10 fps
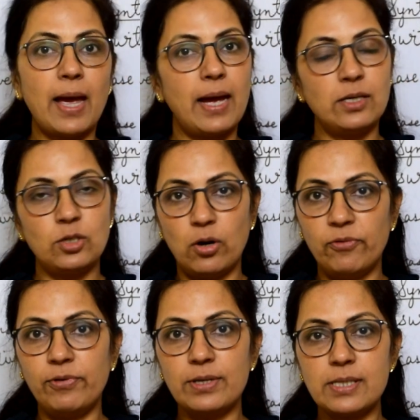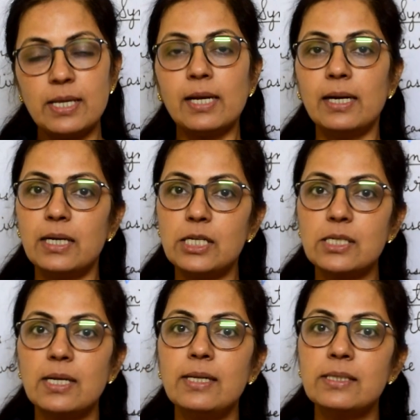And obviously,
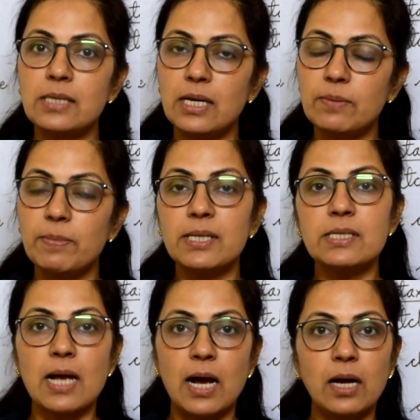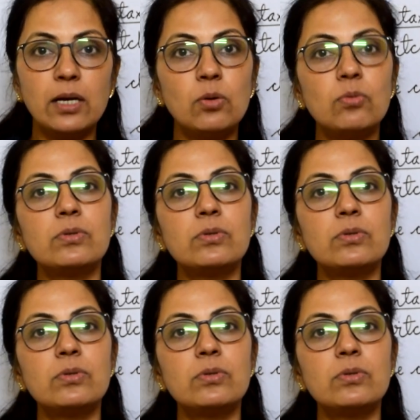conditional statements are